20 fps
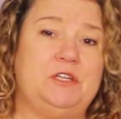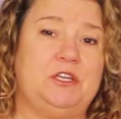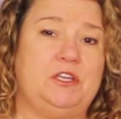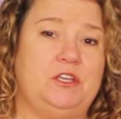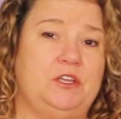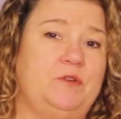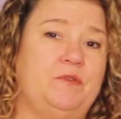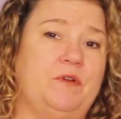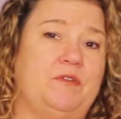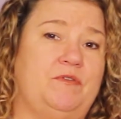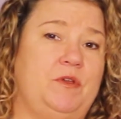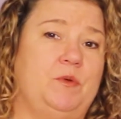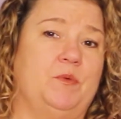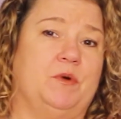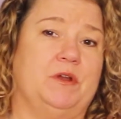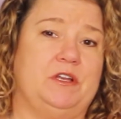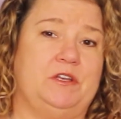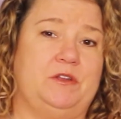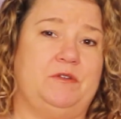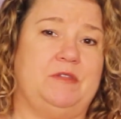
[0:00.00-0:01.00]
up to you if
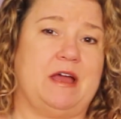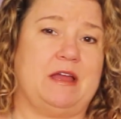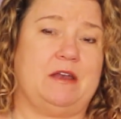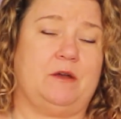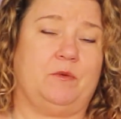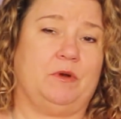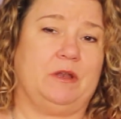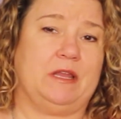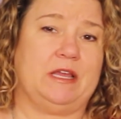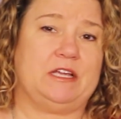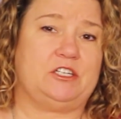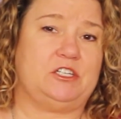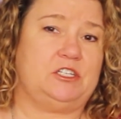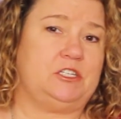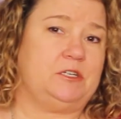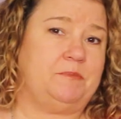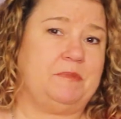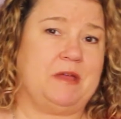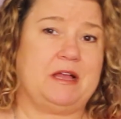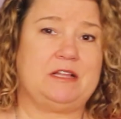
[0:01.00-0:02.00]
you want to do that in a
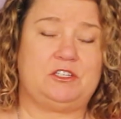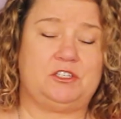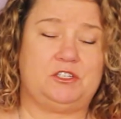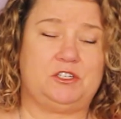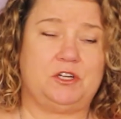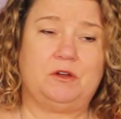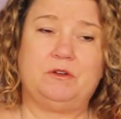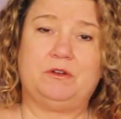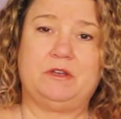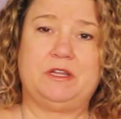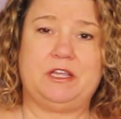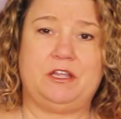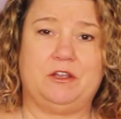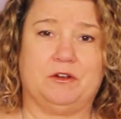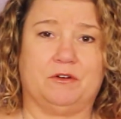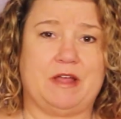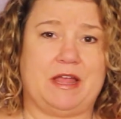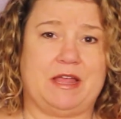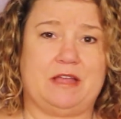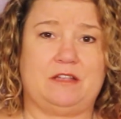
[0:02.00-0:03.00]
relationship that's totally
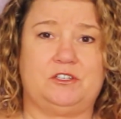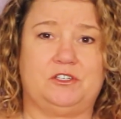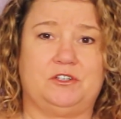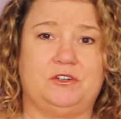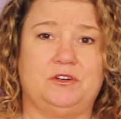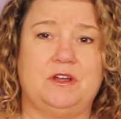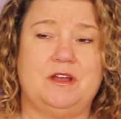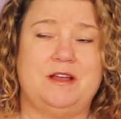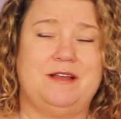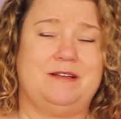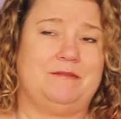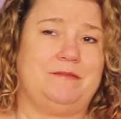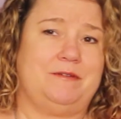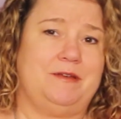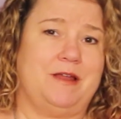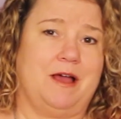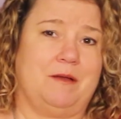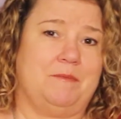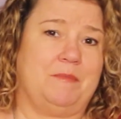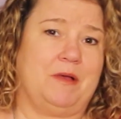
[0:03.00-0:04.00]
your answer
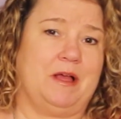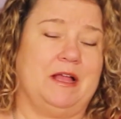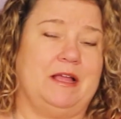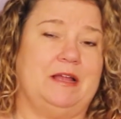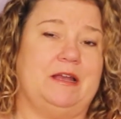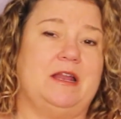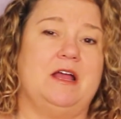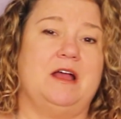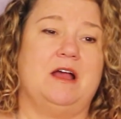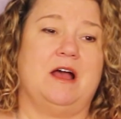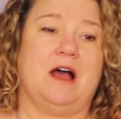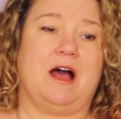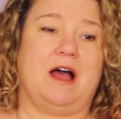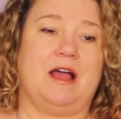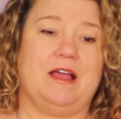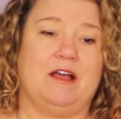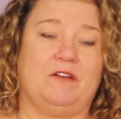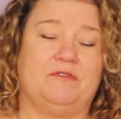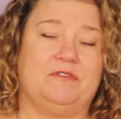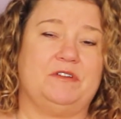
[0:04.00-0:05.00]
not mine
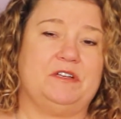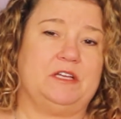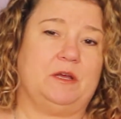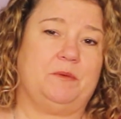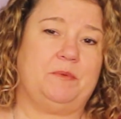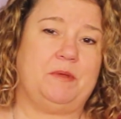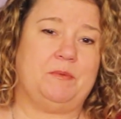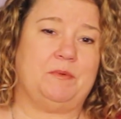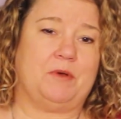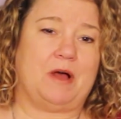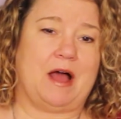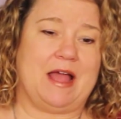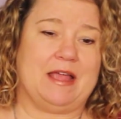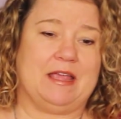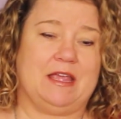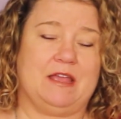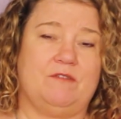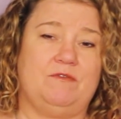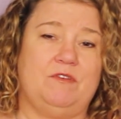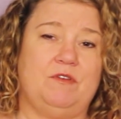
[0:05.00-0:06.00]
i often tell people
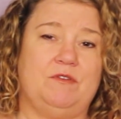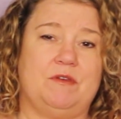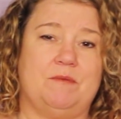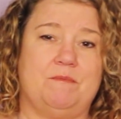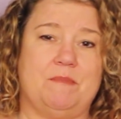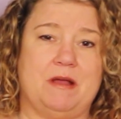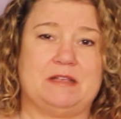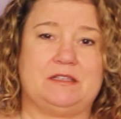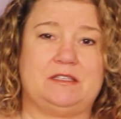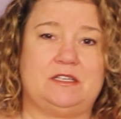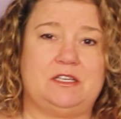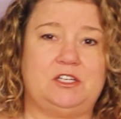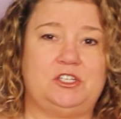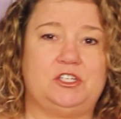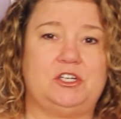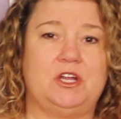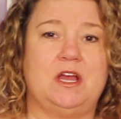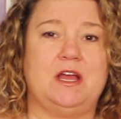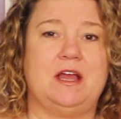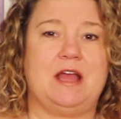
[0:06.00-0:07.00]
i give you the
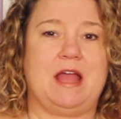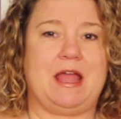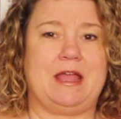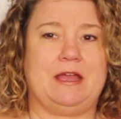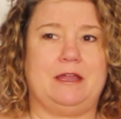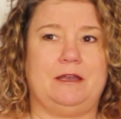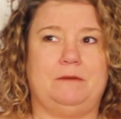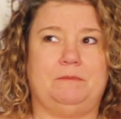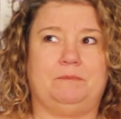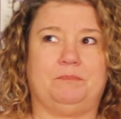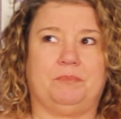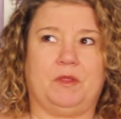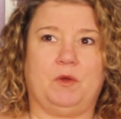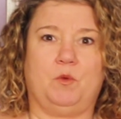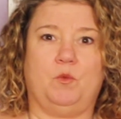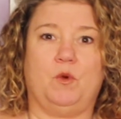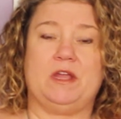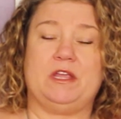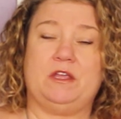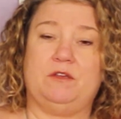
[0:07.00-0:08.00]
message and
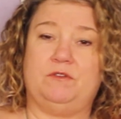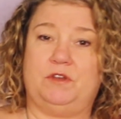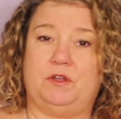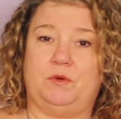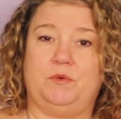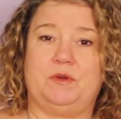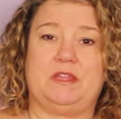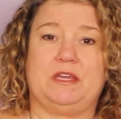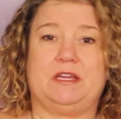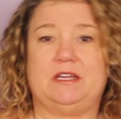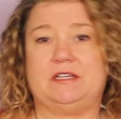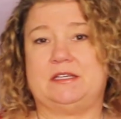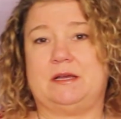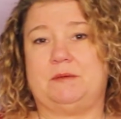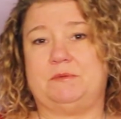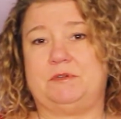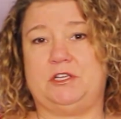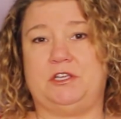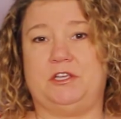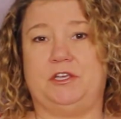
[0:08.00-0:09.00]
what you do with it is
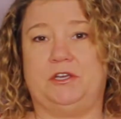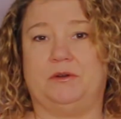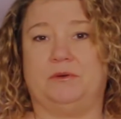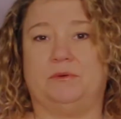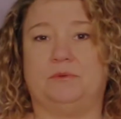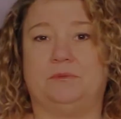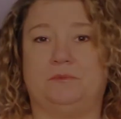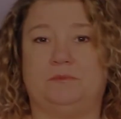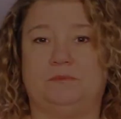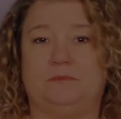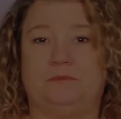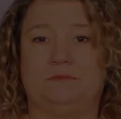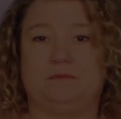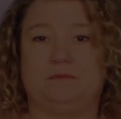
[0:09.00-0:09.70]
up to you.